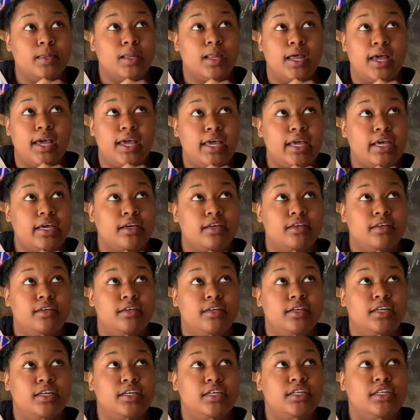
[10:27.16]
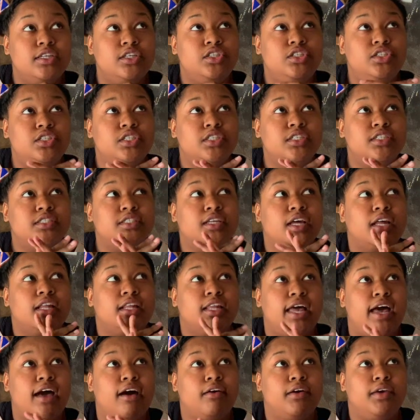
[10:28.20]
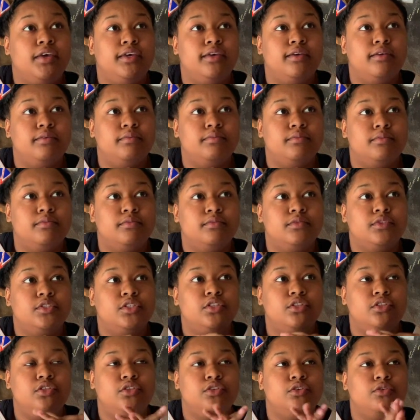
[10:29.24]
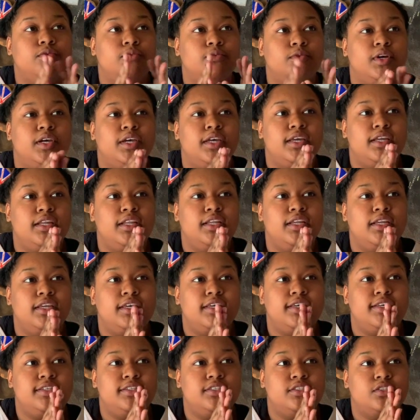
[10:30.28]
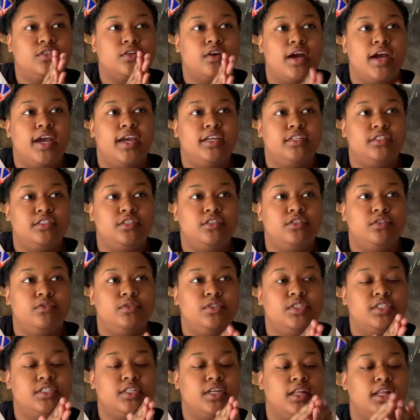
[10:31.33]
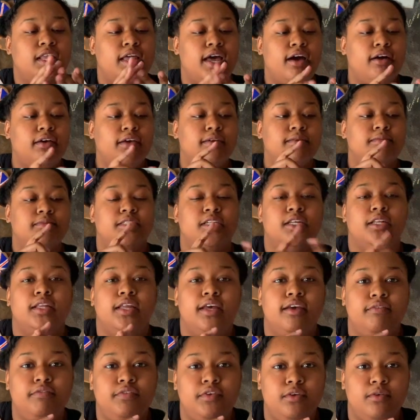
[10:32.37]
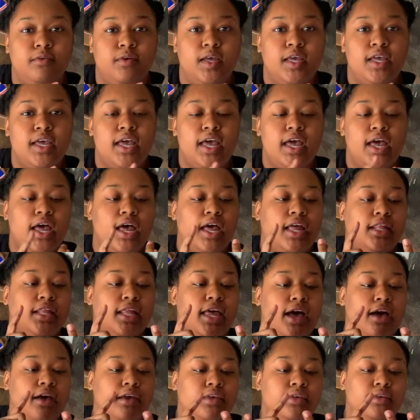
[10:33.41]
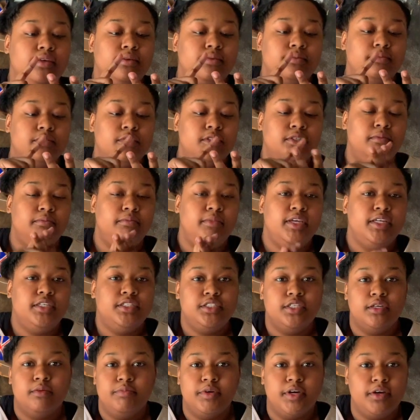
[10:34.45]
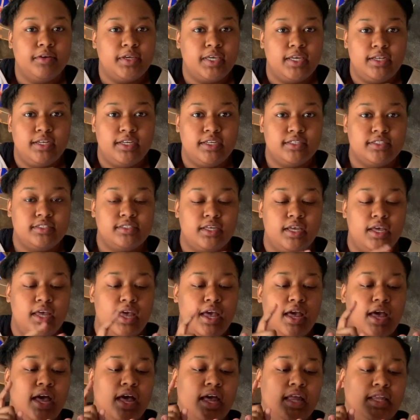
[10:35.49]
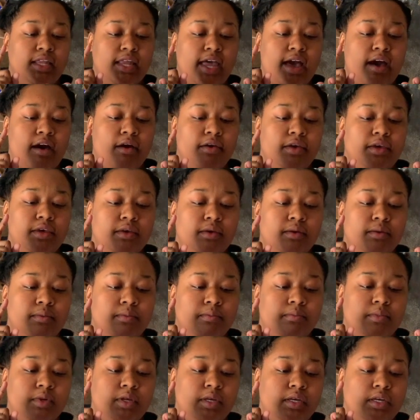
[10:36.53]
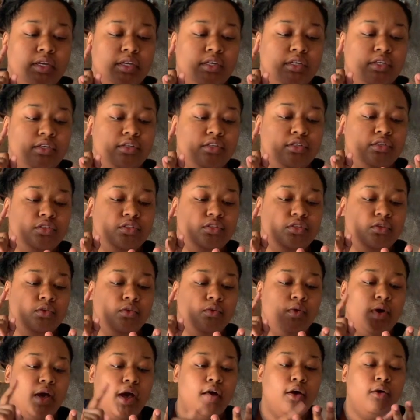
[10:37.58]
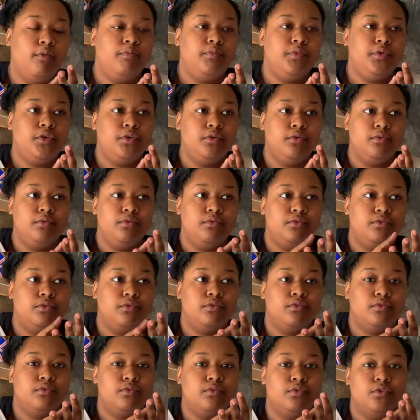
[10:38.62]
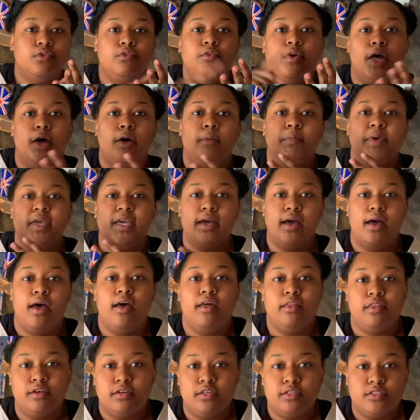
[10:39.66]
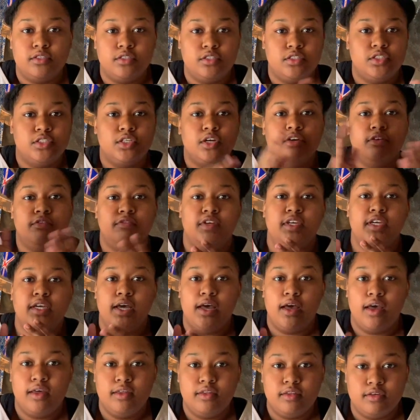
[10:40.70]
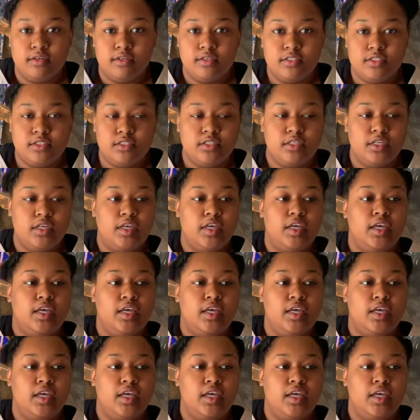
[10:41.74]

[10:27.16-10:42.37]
Like, just allow him to do what he's trying to do. Just allow him to love you. Allow him to mend your brokenness. Allow him to help you through helping others, serving others.